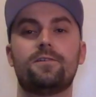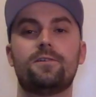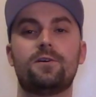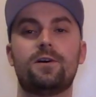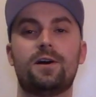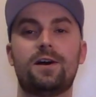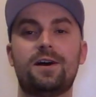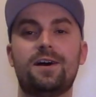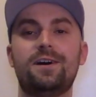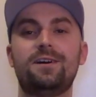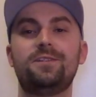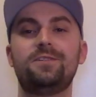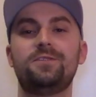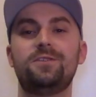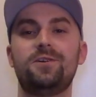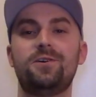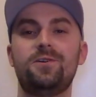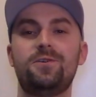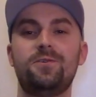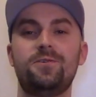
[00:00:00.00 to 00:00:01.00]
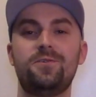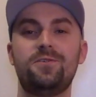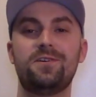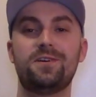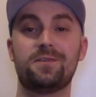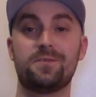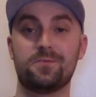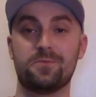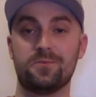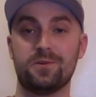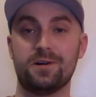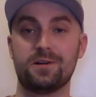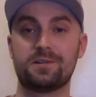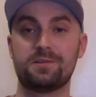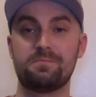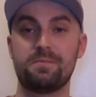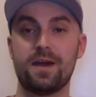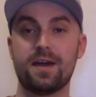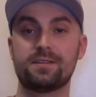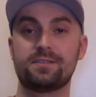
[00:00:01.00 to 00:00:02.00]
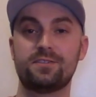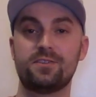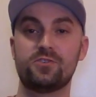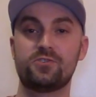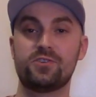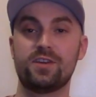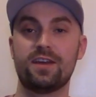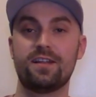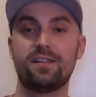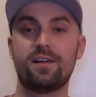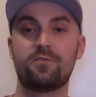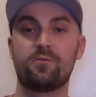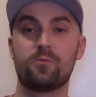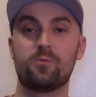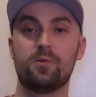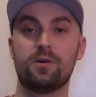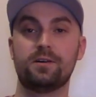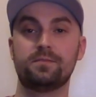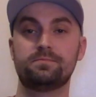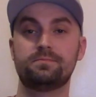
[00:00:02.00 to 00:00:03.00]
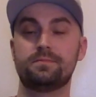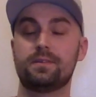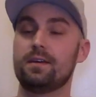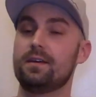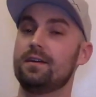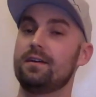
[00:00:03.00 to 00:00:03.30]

Hello and welcome back to the channel, everyone.